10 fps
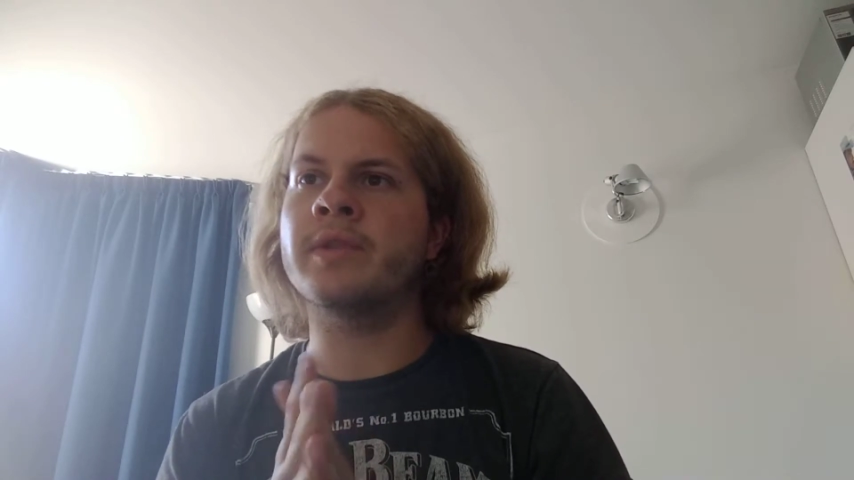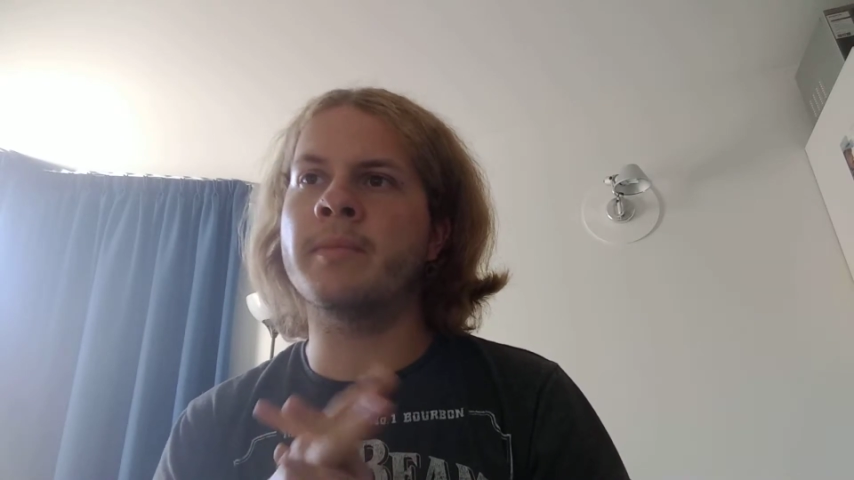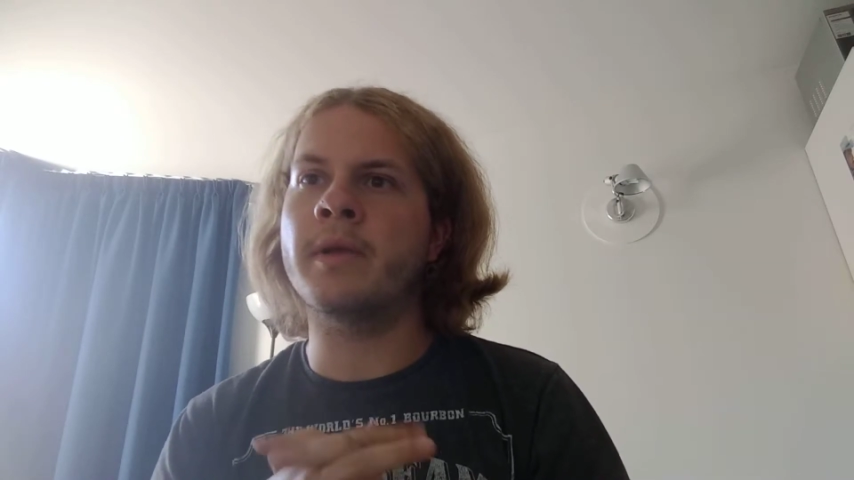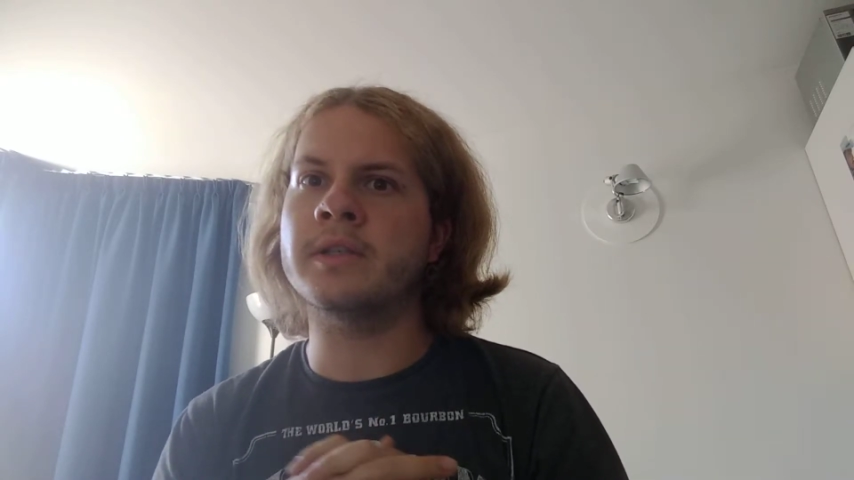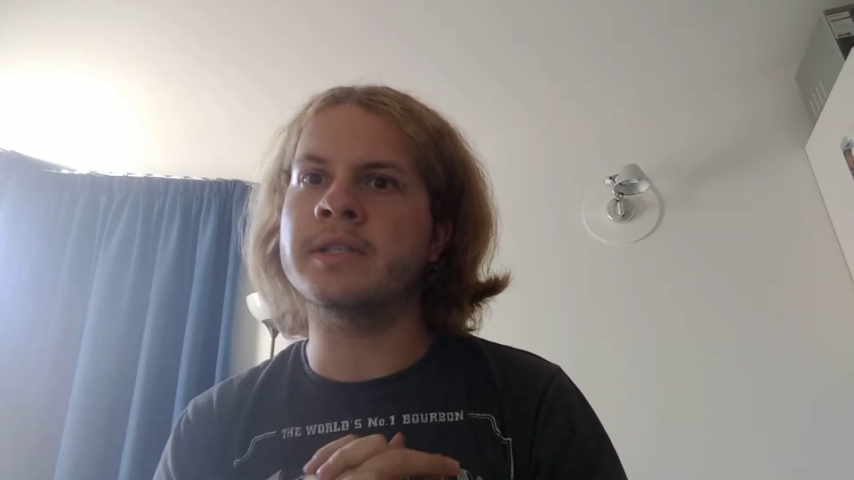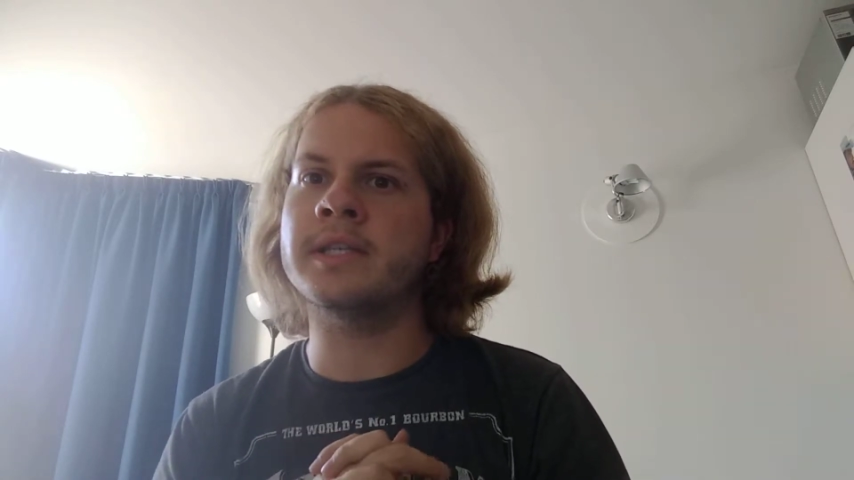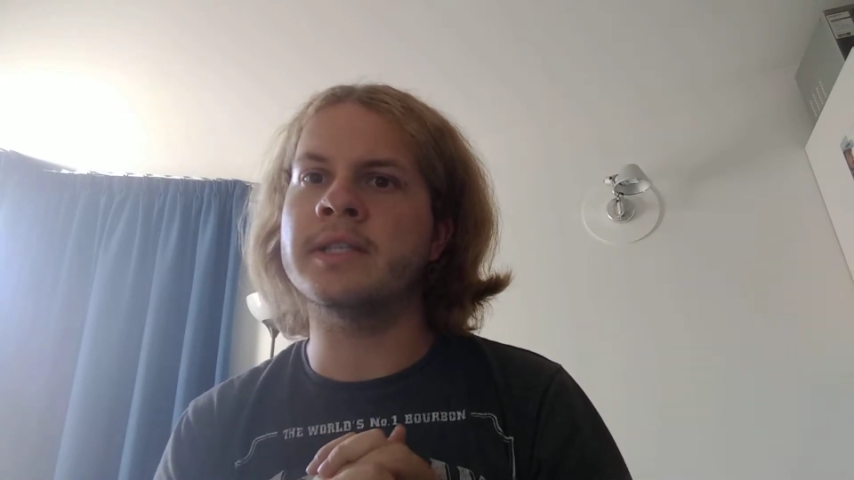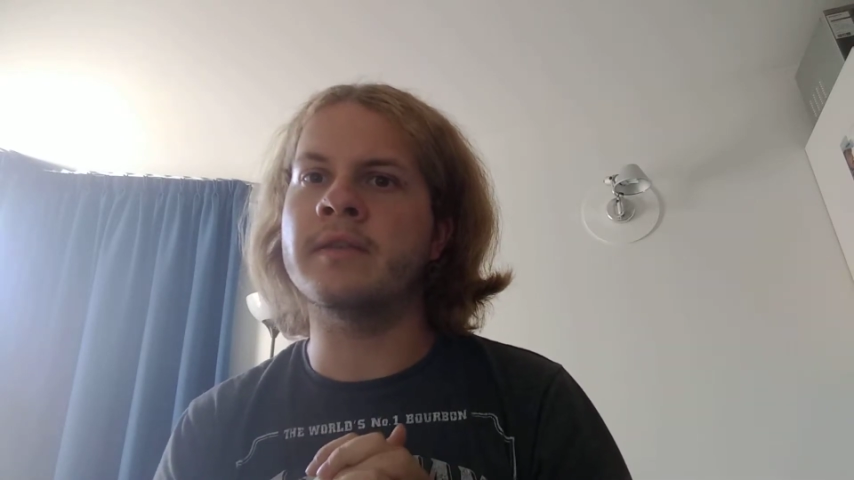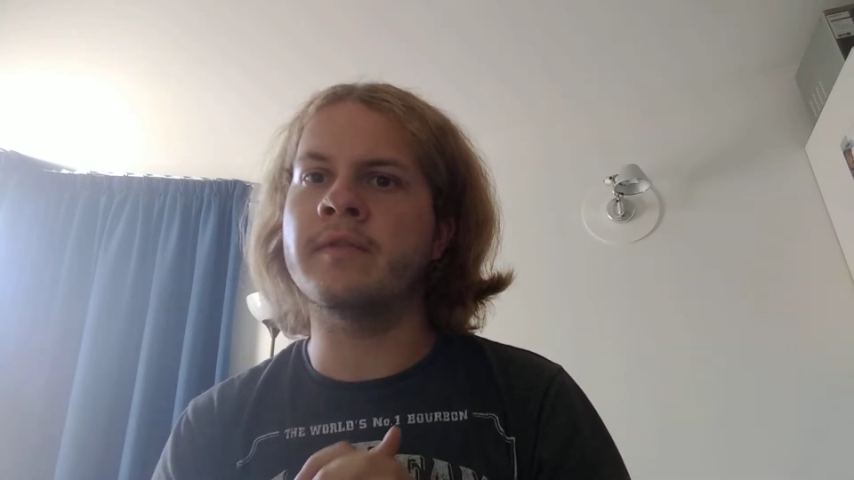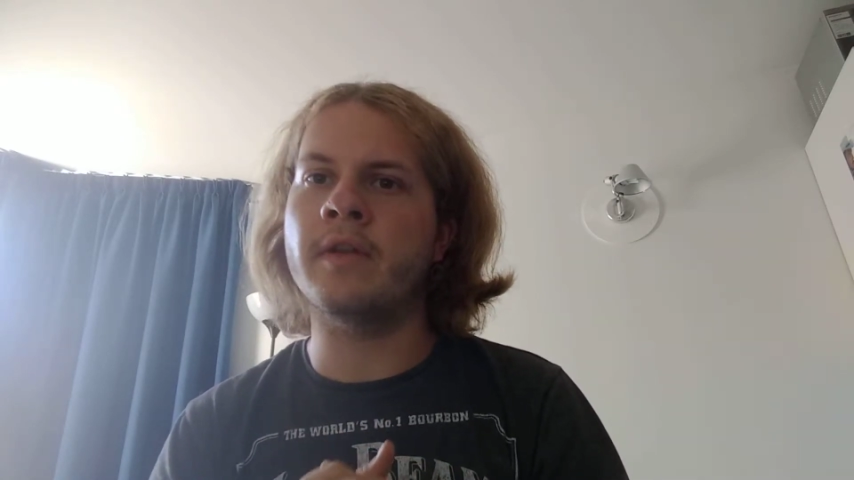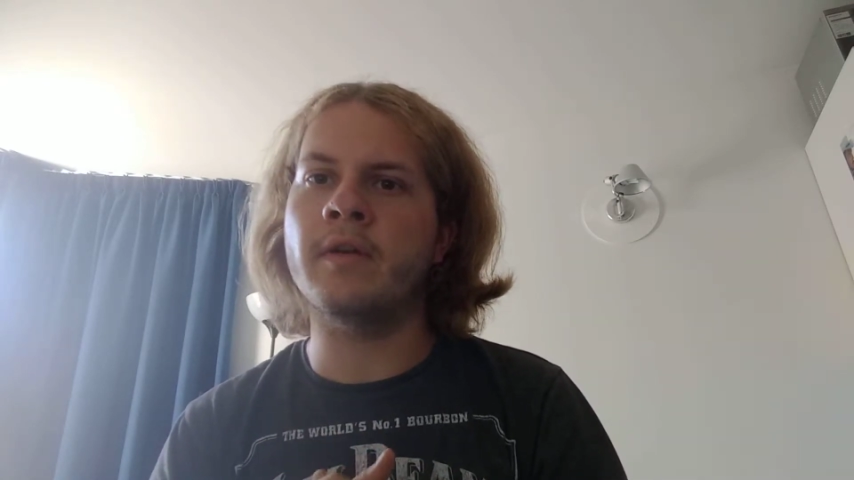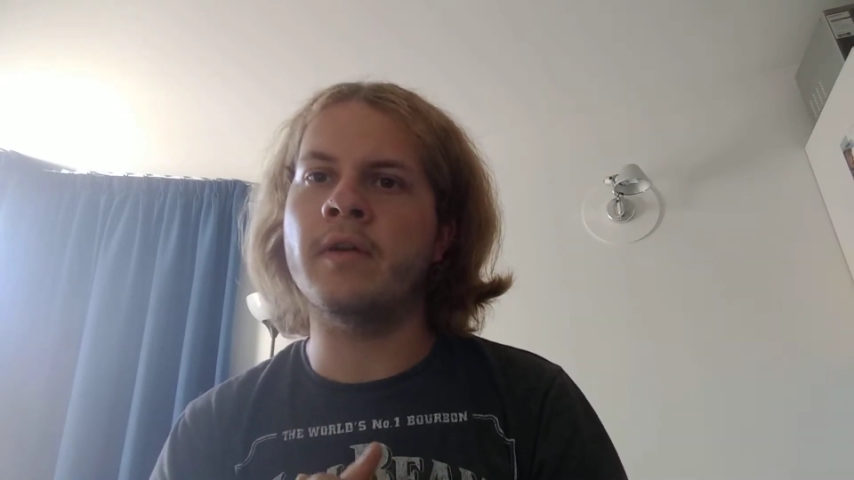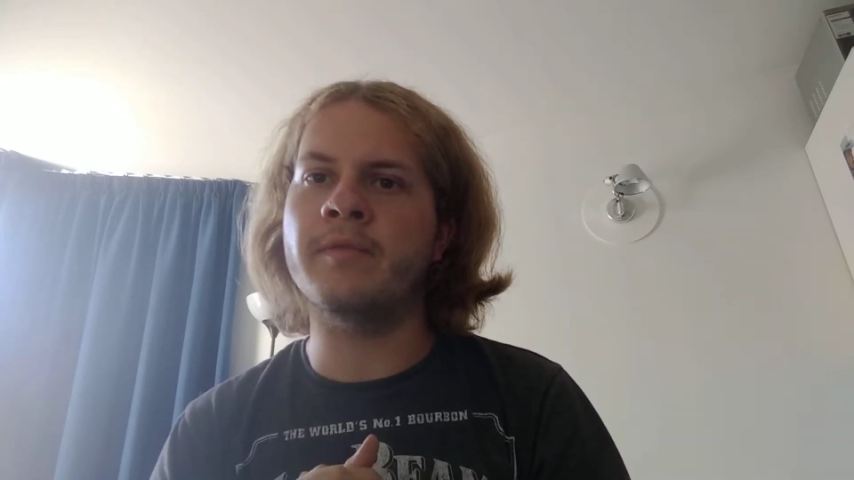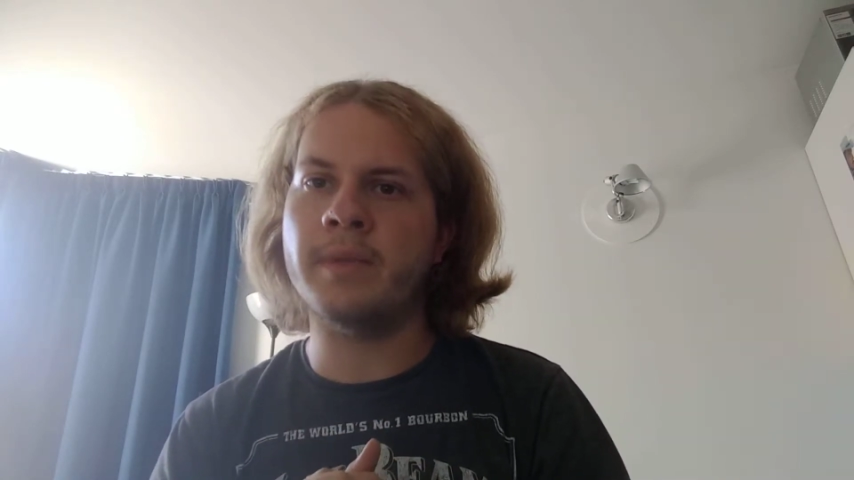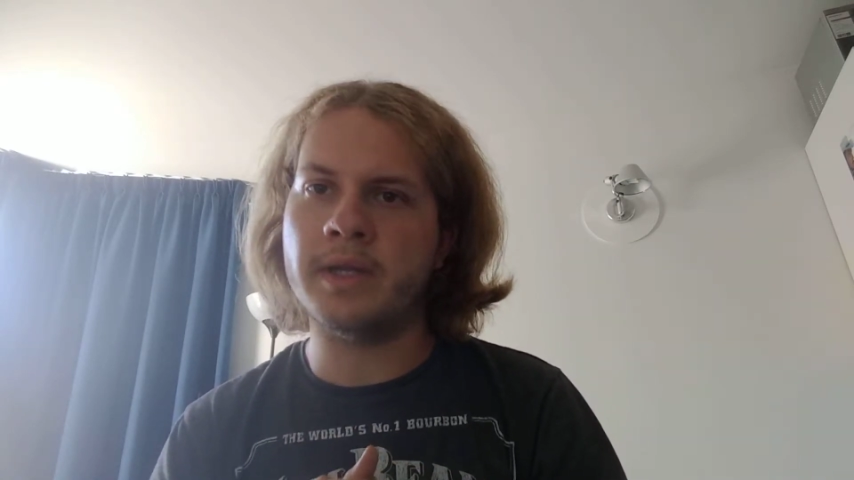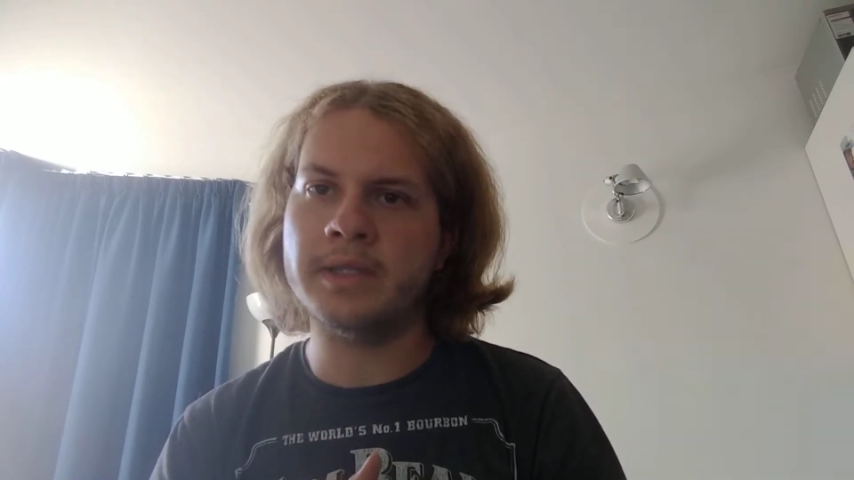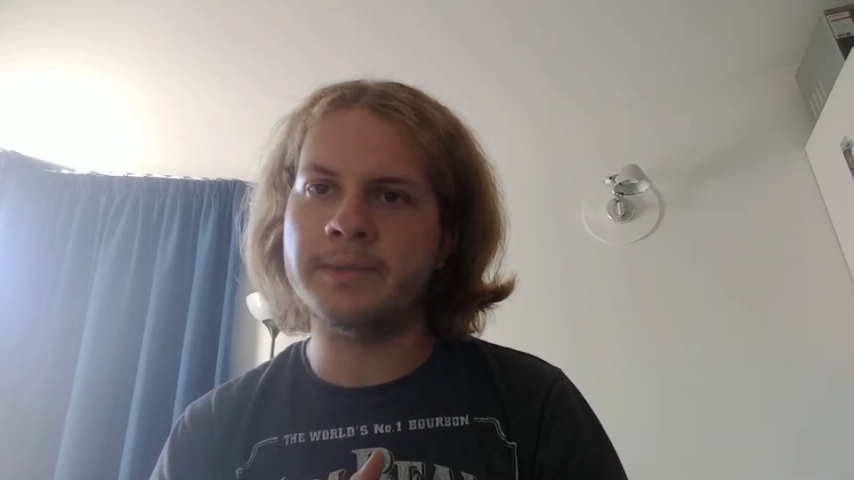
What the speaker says: with the pulsating flow of blood.